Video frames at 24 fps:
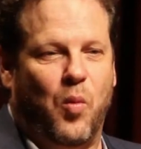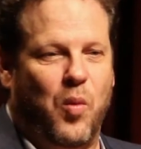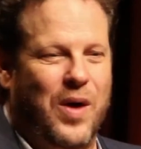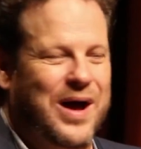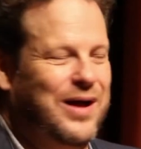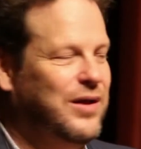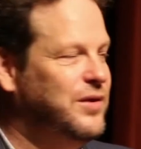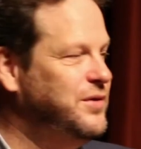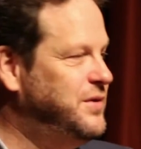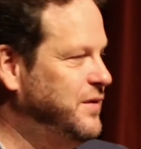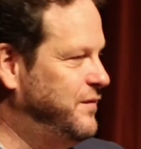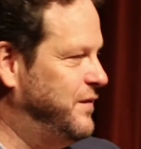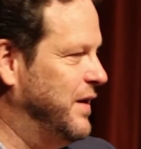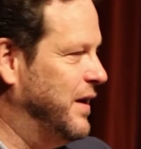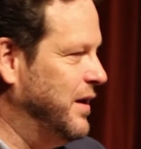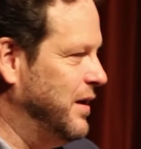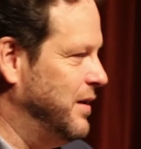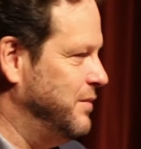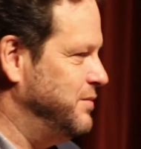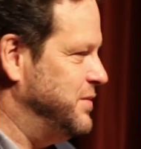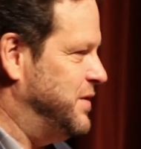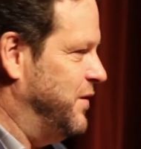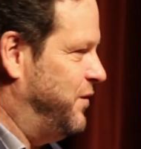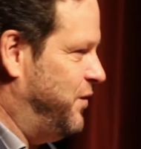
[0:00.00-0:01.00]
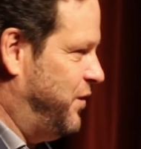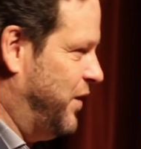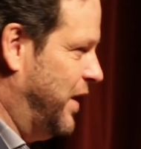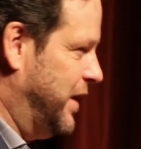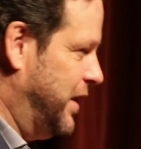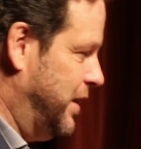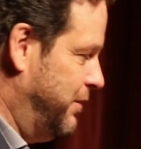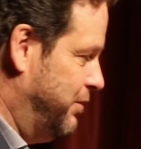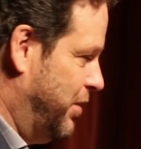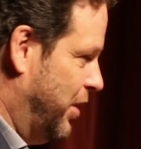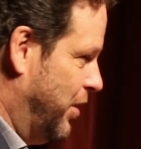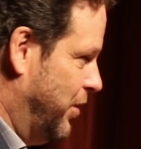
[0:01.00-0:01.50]
well developed
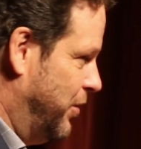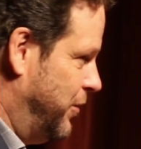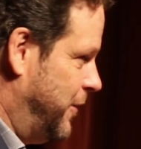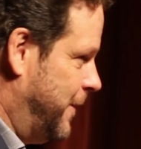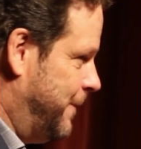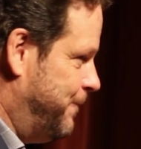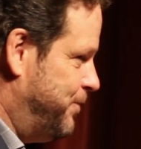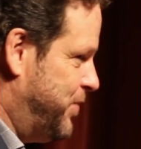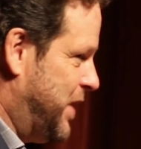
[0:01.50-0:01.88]
funny bone.